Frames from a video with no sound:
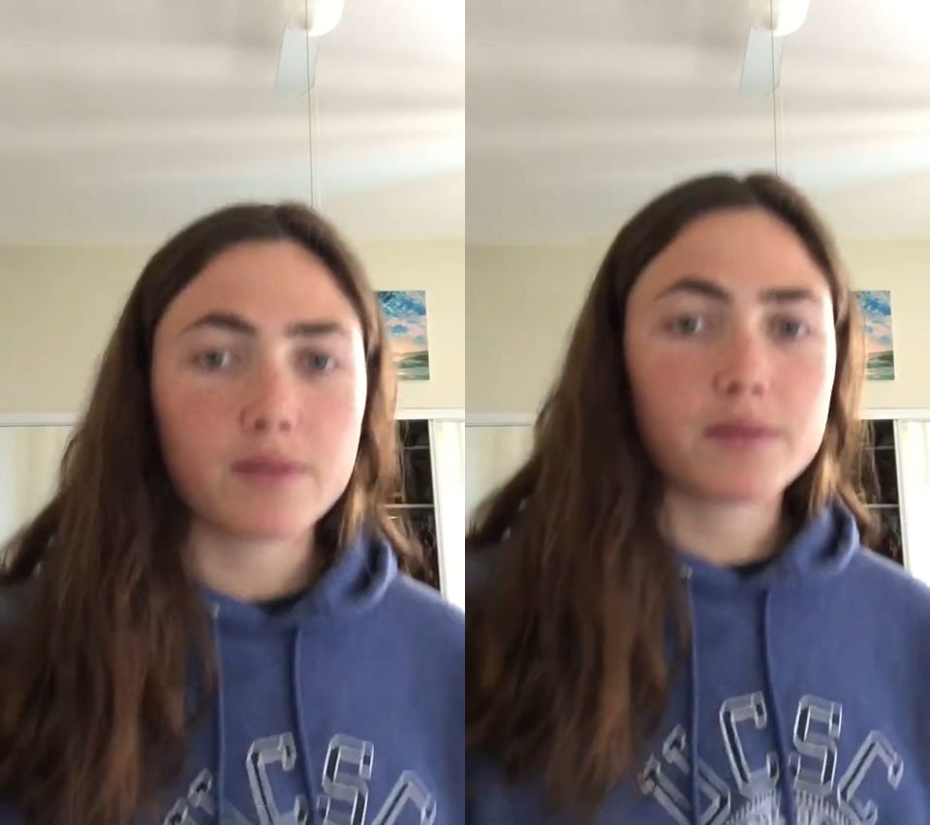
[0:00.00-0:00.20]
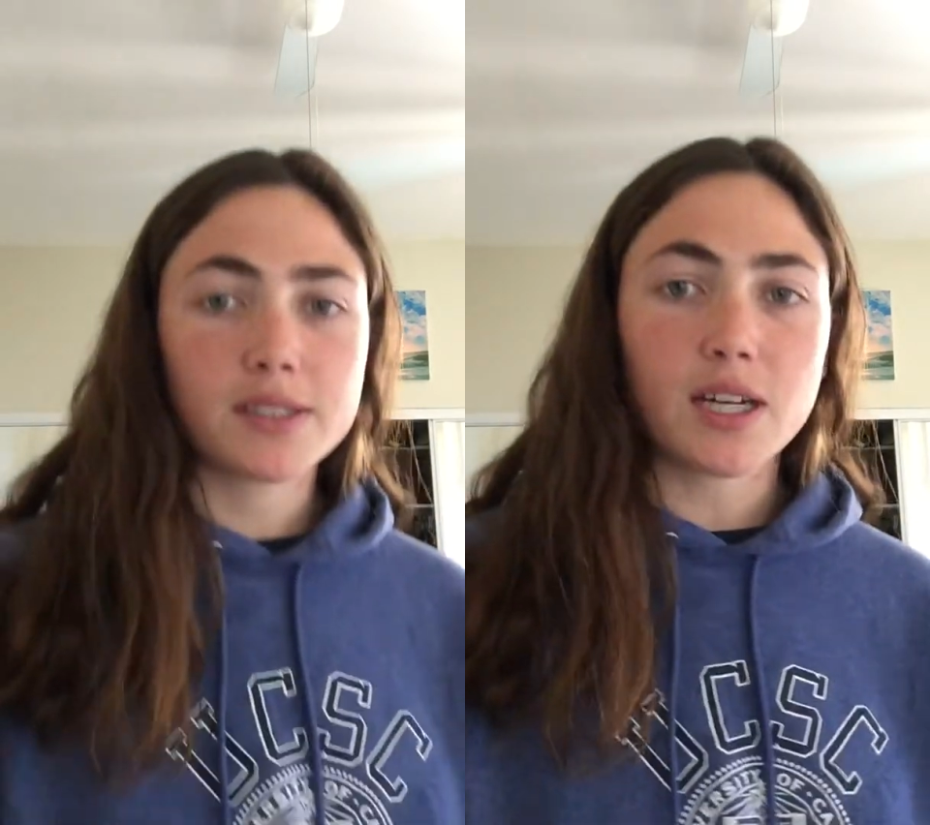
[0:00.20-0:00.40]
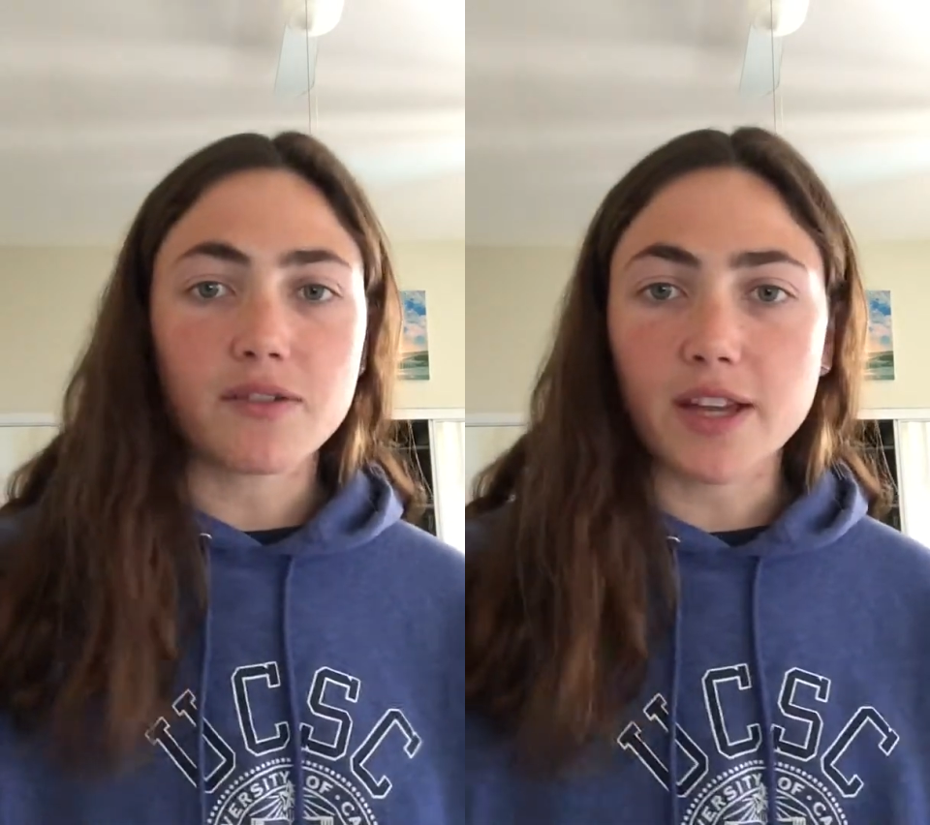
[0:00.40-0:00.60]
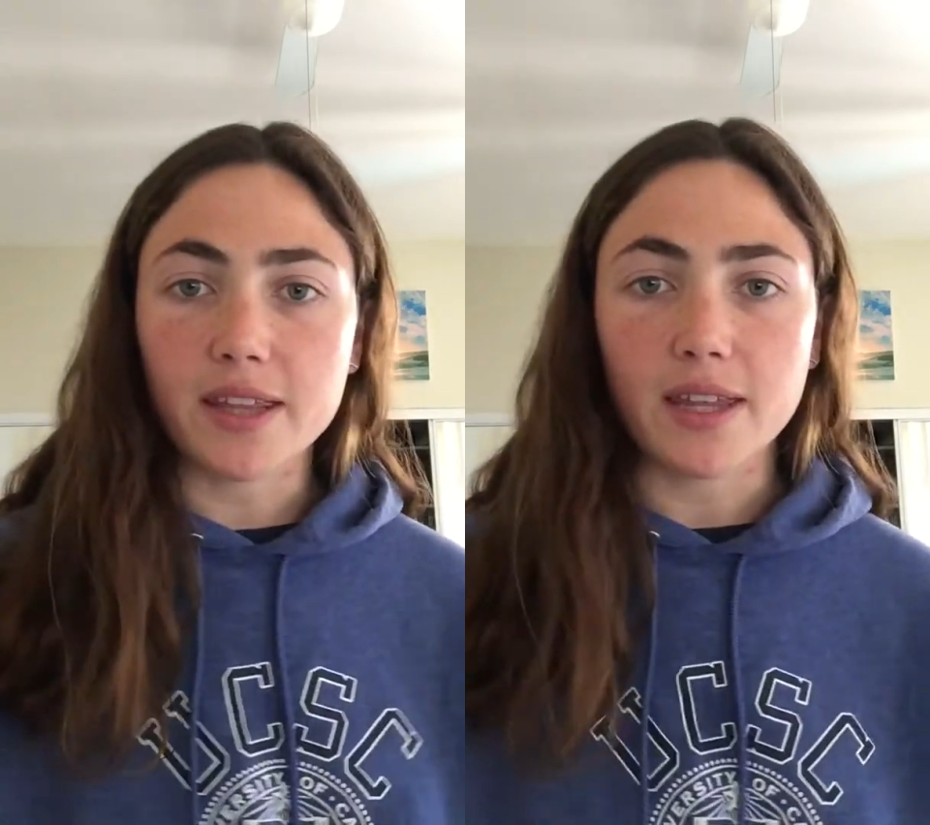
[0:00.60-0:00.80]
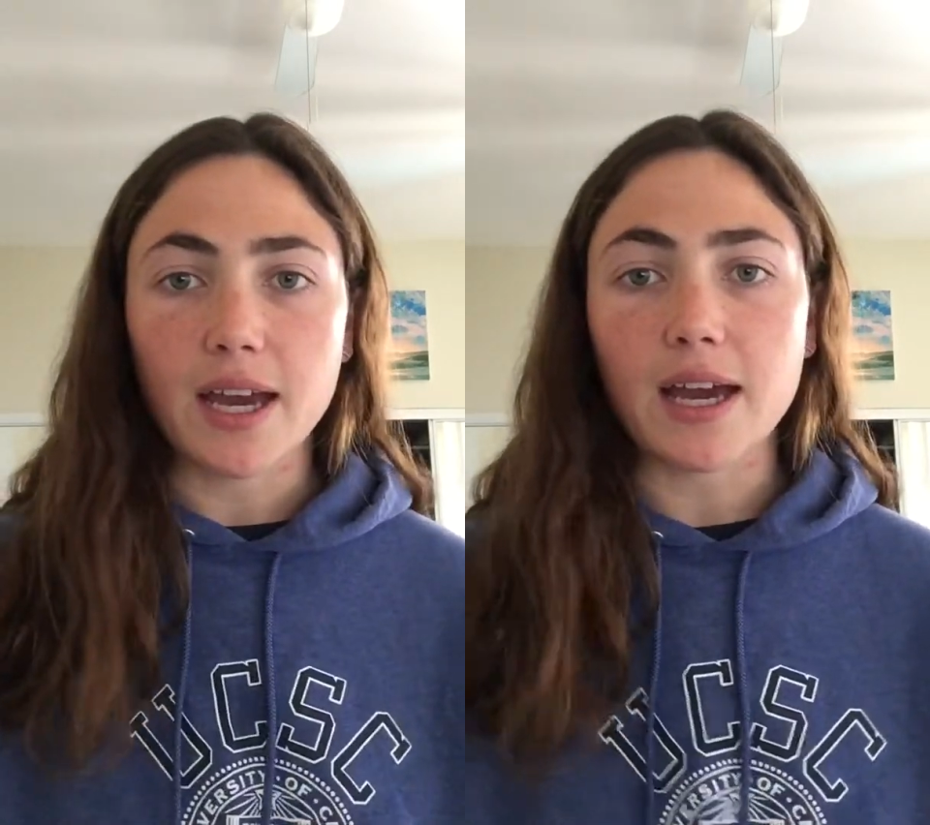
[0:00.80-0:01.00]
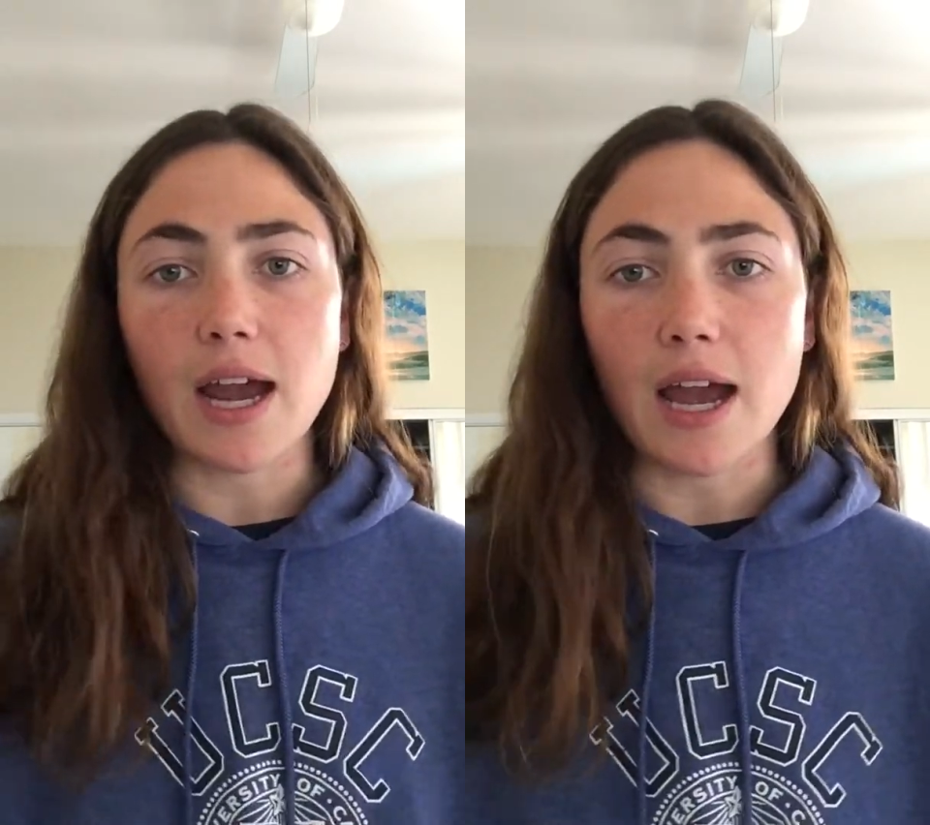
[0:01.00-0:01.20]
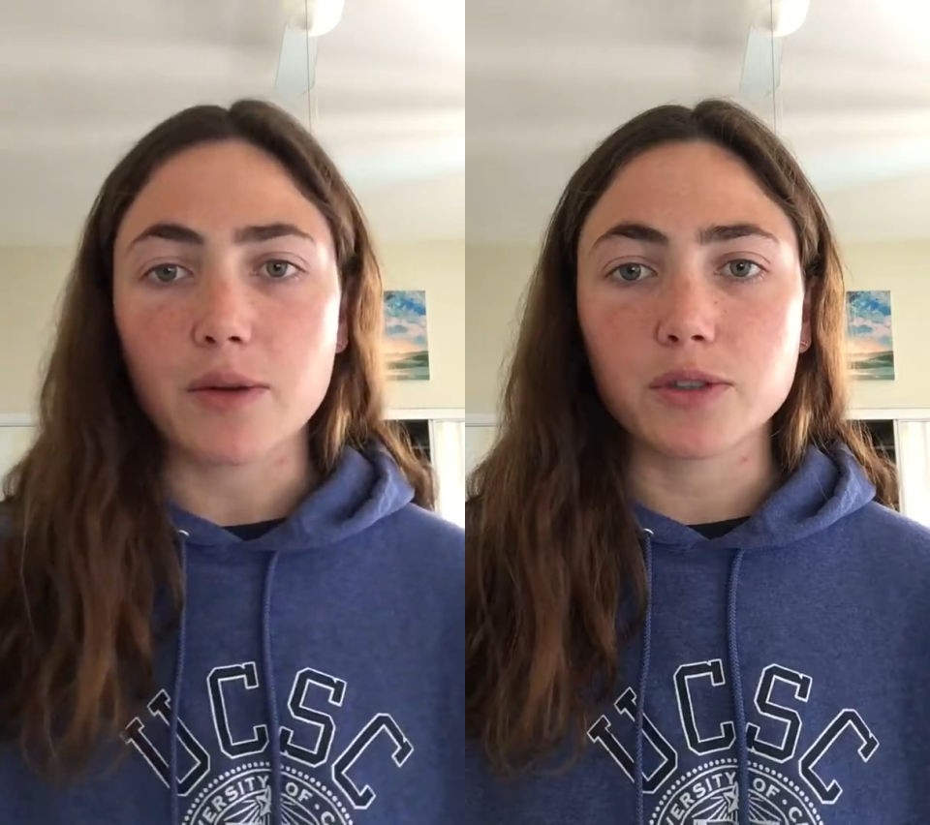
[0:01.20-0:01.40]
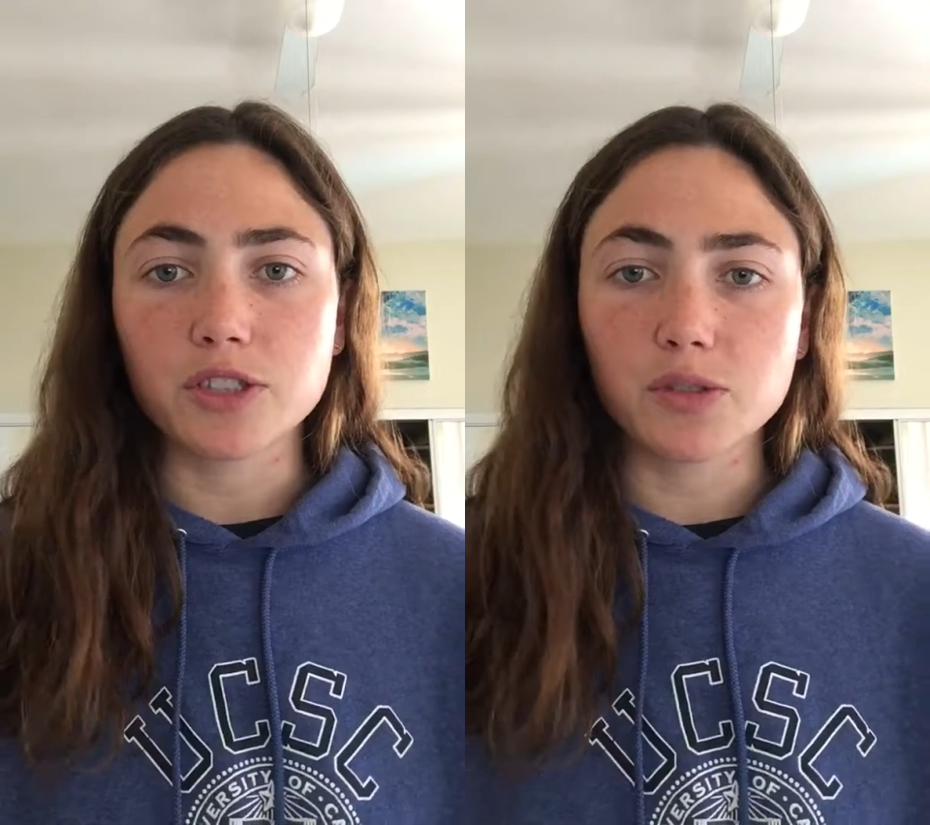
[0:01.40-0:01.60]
stuff like that, I would